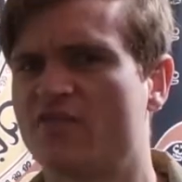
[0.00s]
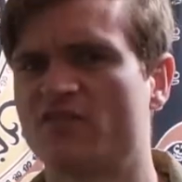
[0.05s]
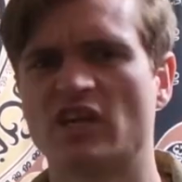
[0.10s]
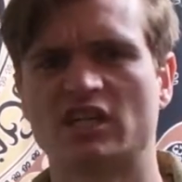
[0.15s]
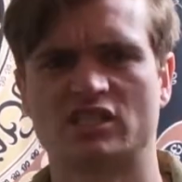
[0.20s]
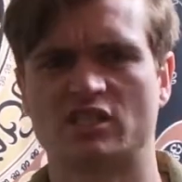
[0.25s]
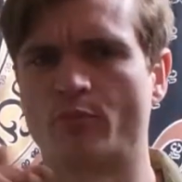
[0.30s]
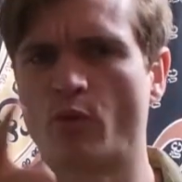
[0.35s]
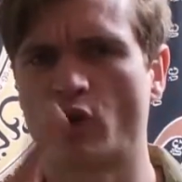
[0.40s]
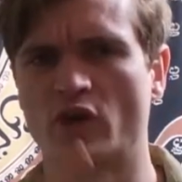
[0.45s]

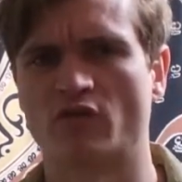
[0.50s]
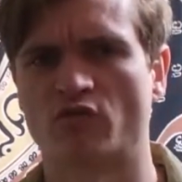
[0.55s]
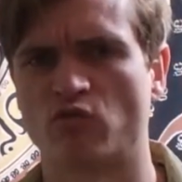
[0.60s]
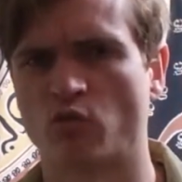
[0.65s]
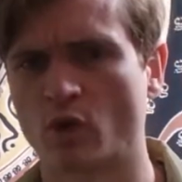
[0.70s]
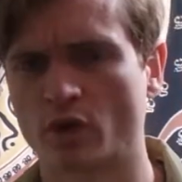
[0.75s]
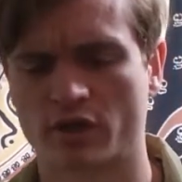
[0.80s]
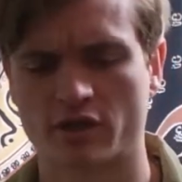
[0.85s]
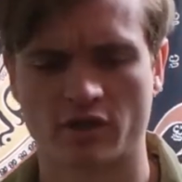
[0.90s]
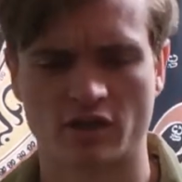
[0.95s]
That's the point of
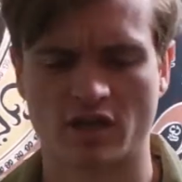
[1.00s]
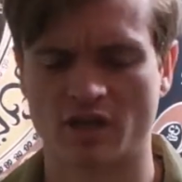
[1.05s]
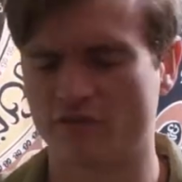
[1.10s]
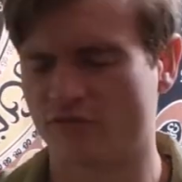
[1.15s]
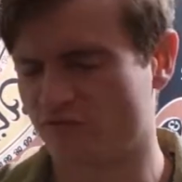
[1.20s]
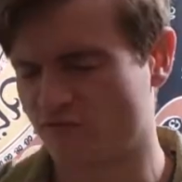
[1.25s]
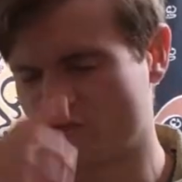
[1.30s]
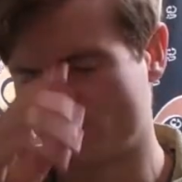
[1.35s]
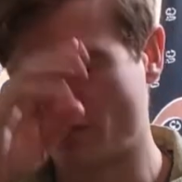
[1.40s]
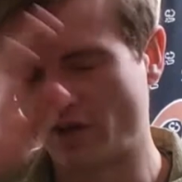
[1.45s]
work,
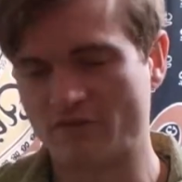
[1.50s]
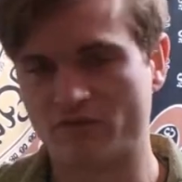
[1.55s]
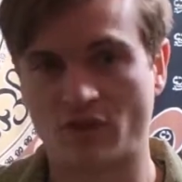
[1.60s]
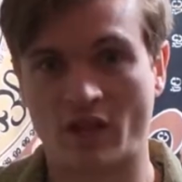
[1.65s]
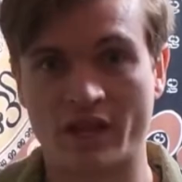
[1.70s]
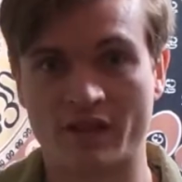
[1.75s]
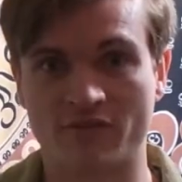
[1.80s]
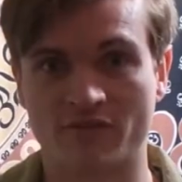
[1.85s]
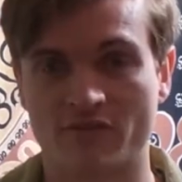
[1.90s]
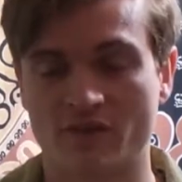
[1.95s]
of
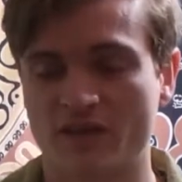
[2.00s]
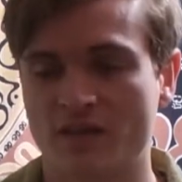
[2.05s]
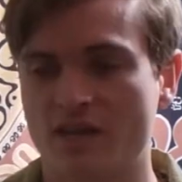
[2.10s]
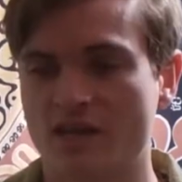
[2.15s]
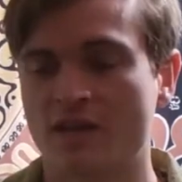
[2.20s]
life.